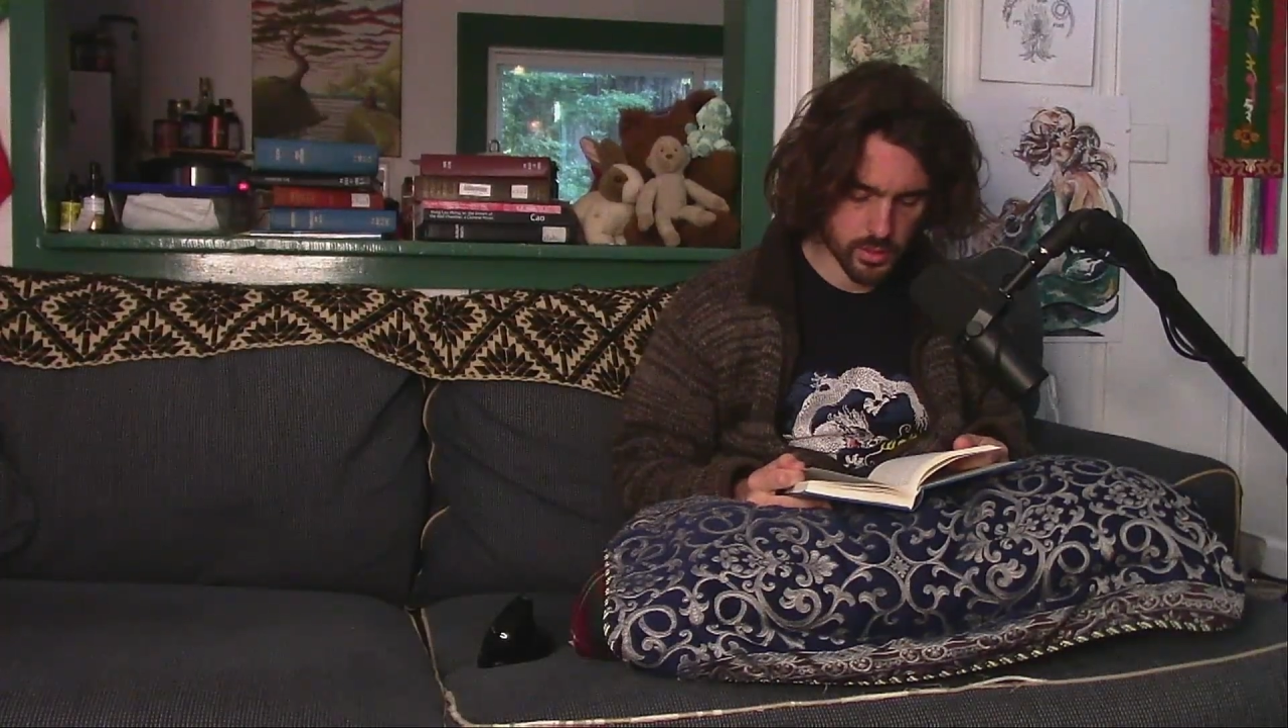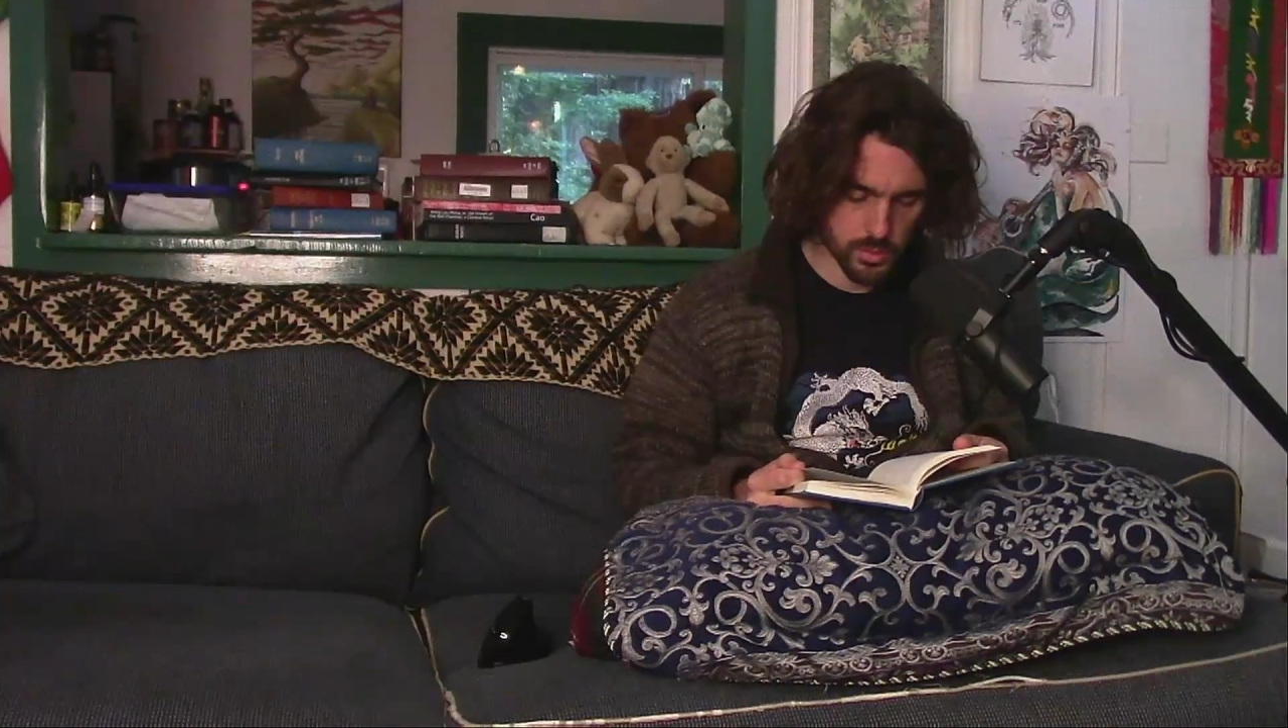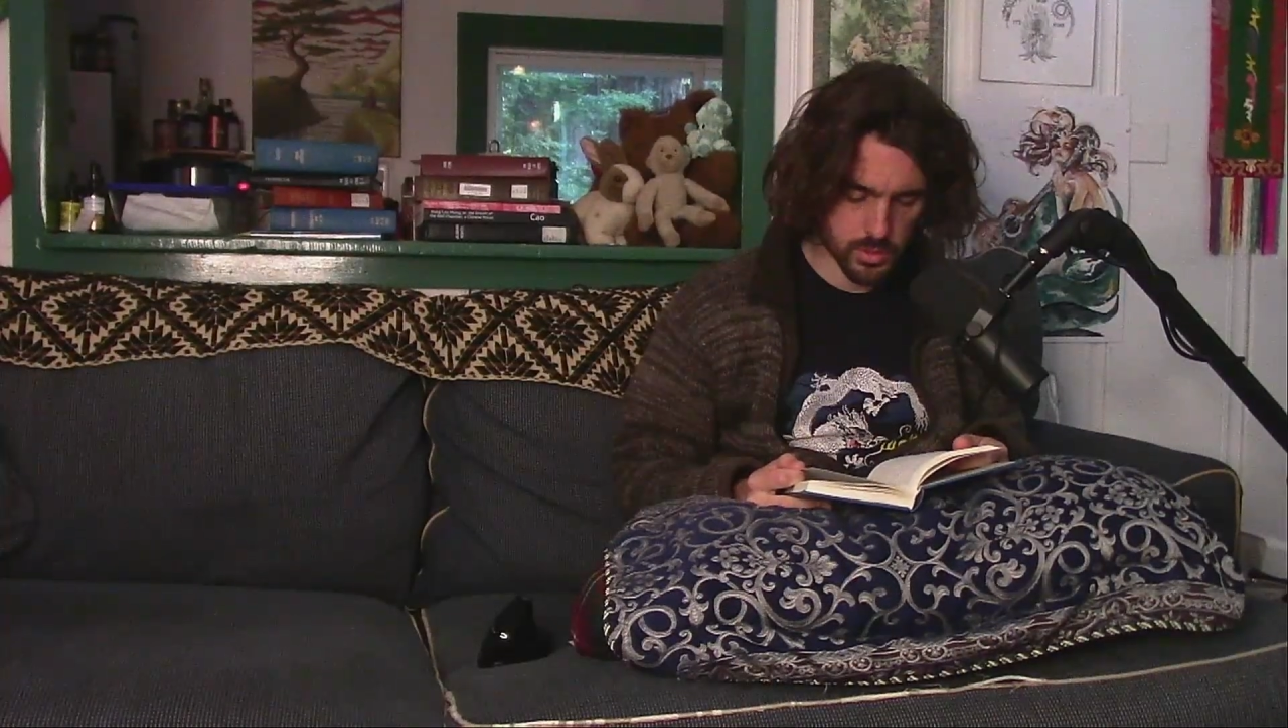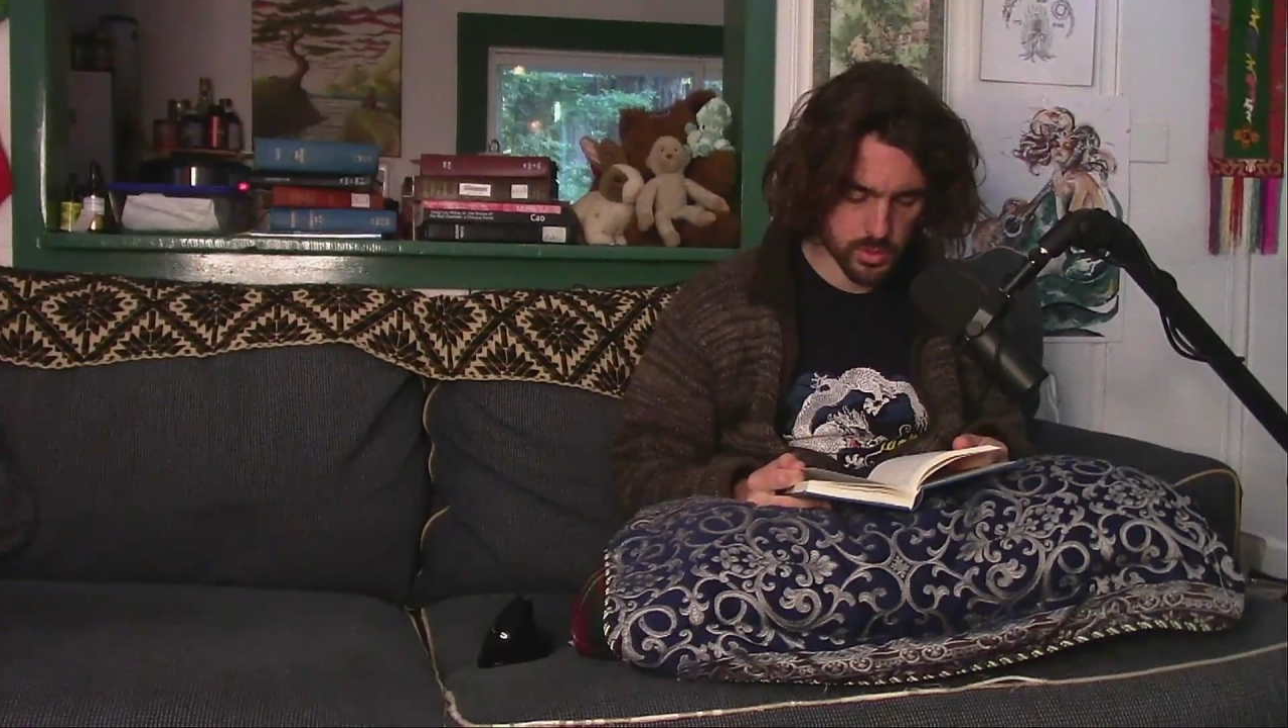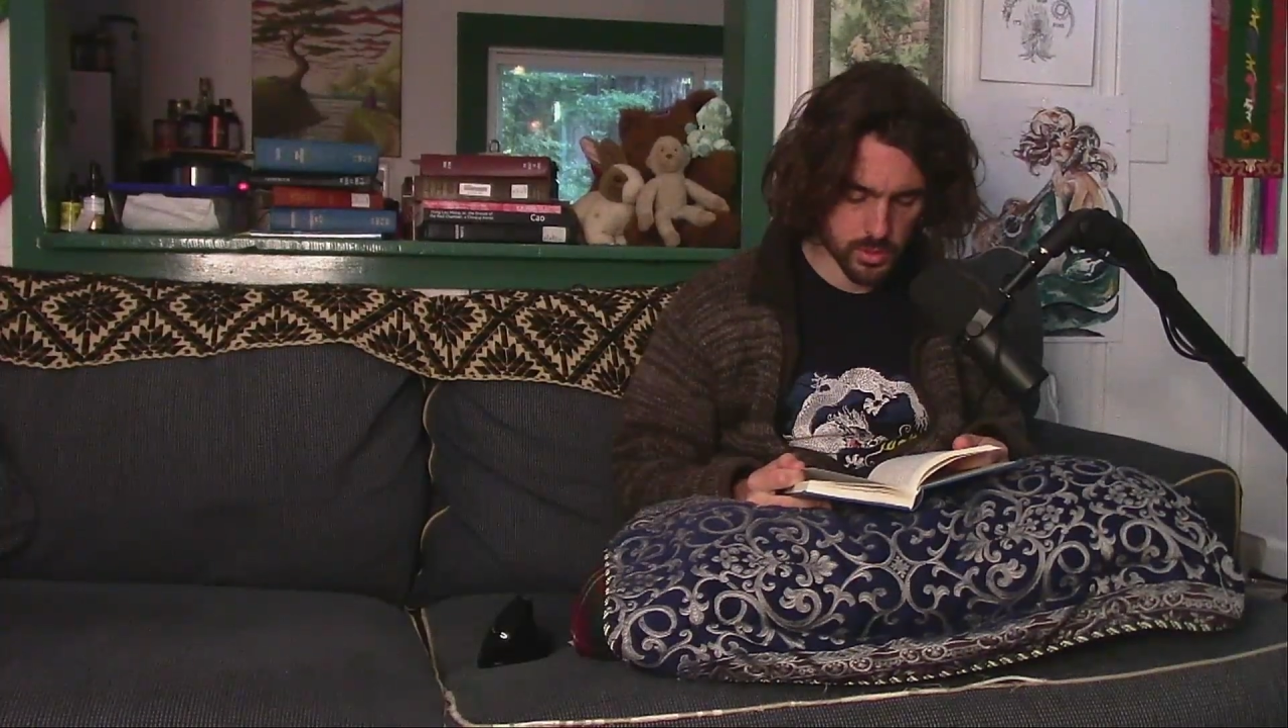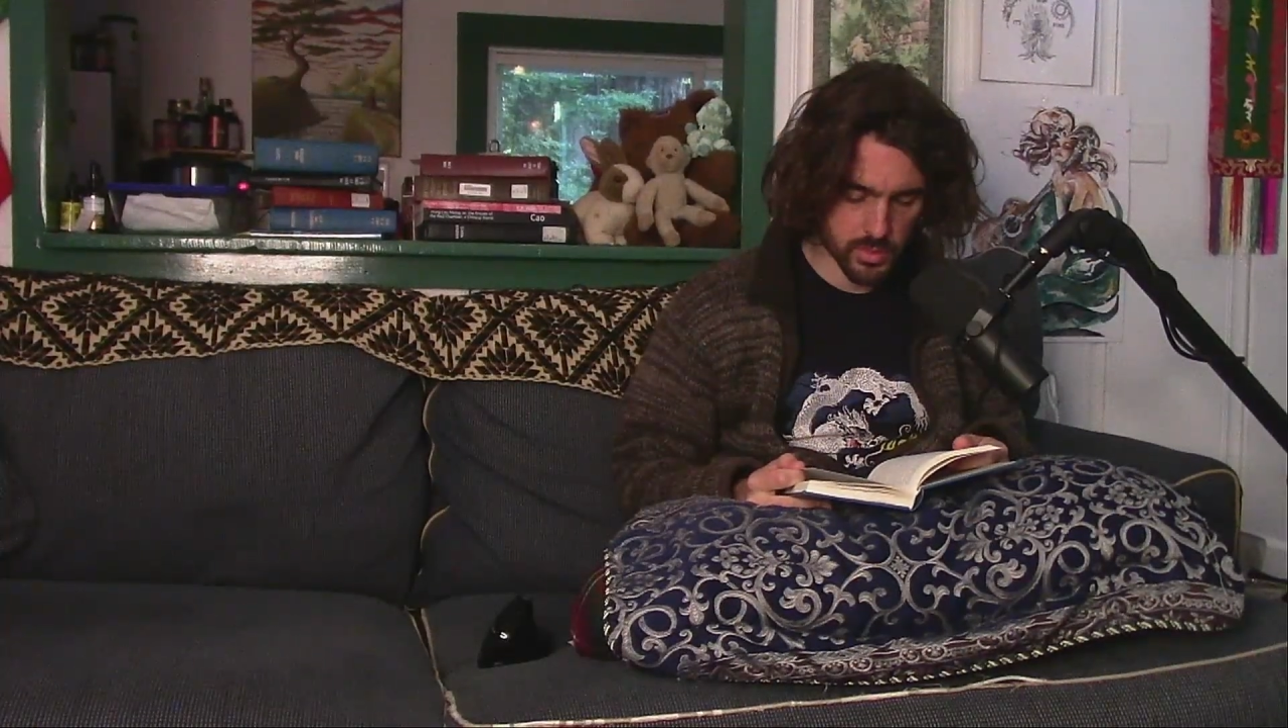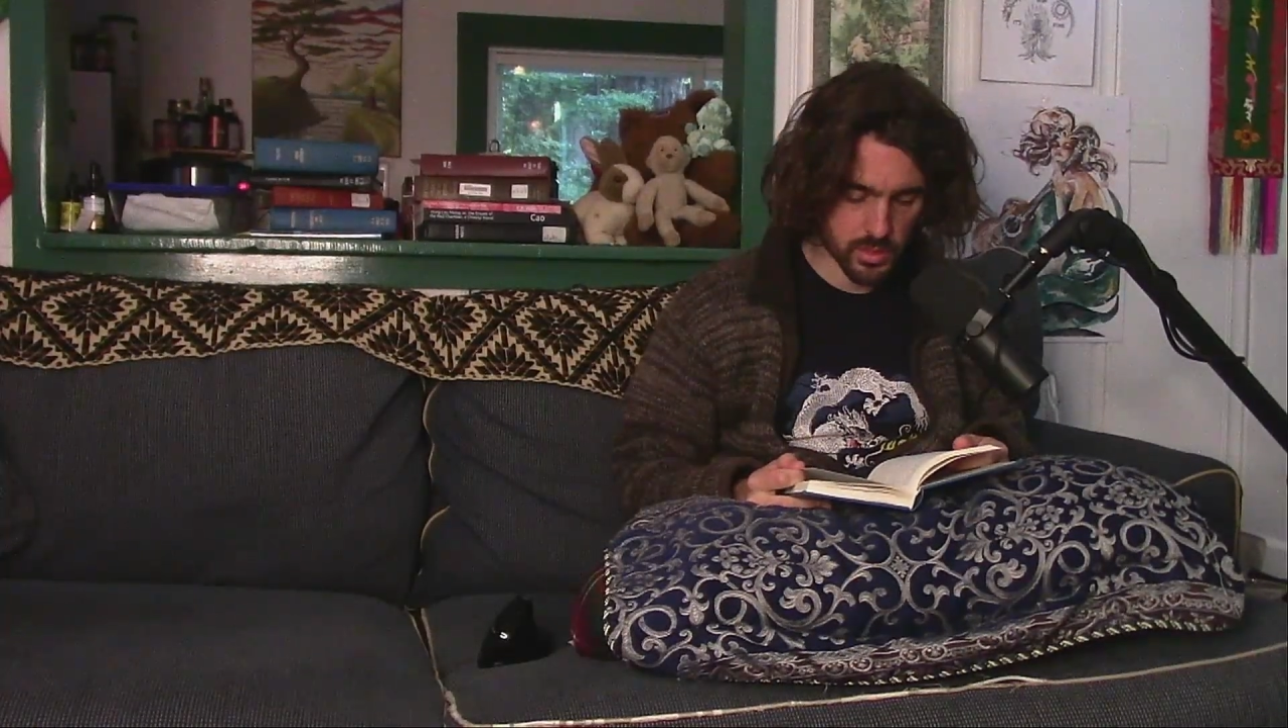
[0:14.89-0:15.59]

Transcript: was spent